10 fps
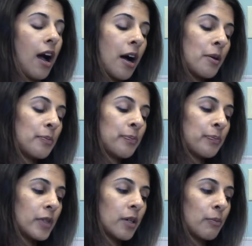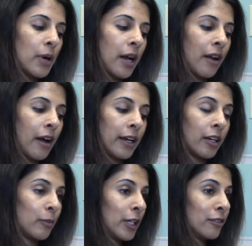but I
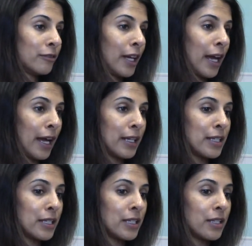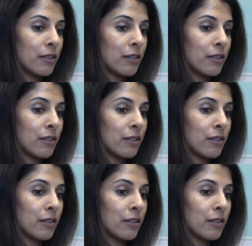come in and